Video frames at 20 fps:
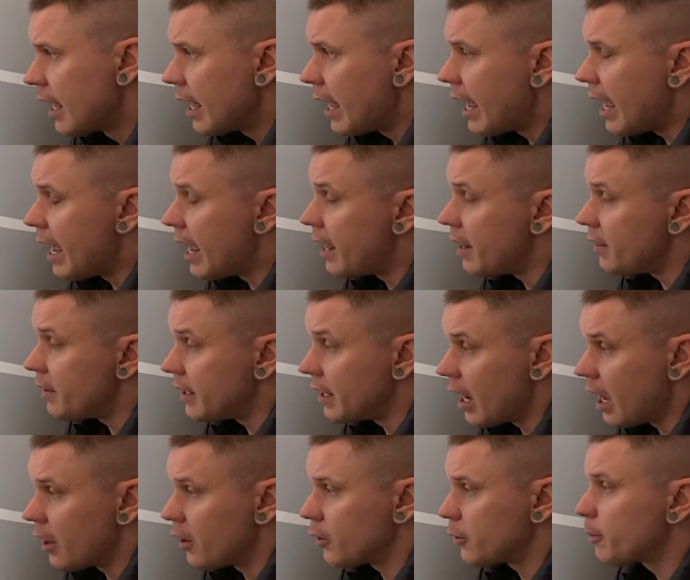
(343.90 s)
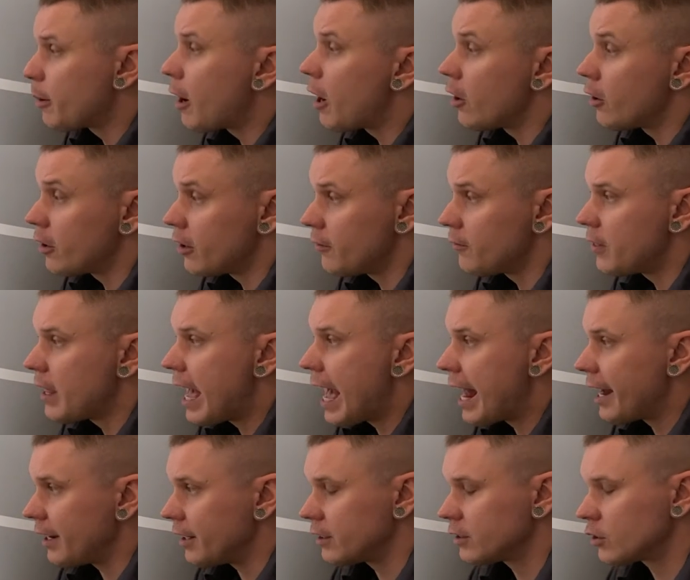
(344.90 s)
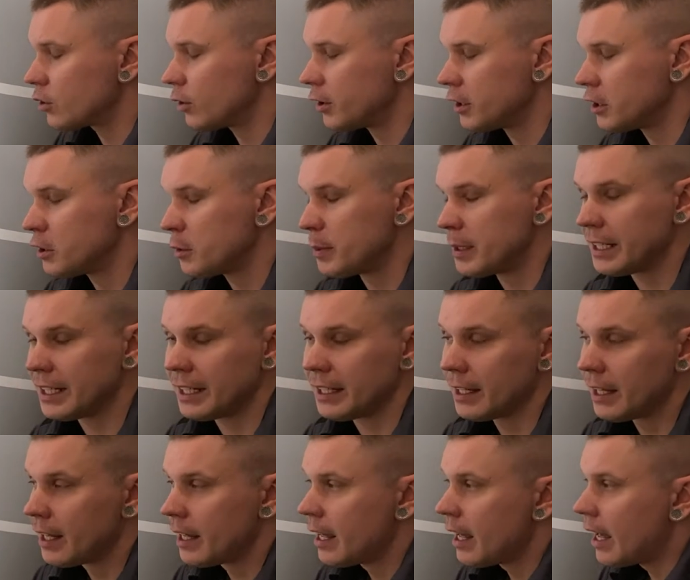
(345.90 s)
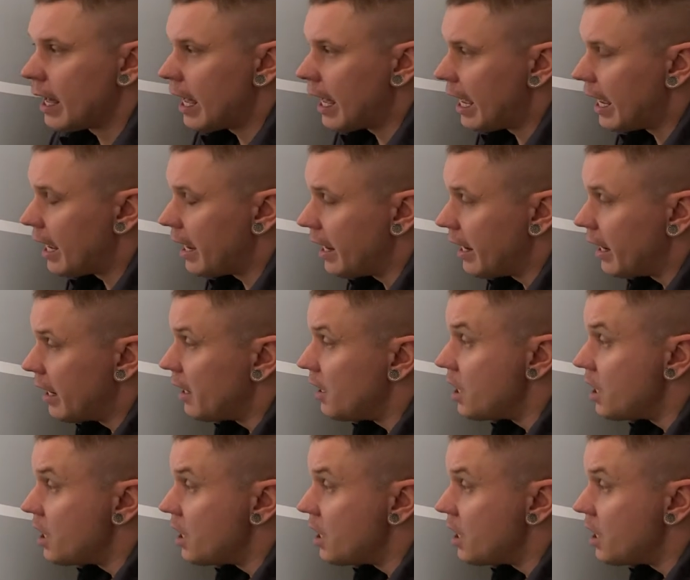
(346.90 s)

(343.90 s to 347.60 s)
And the other part of that is going to be uh,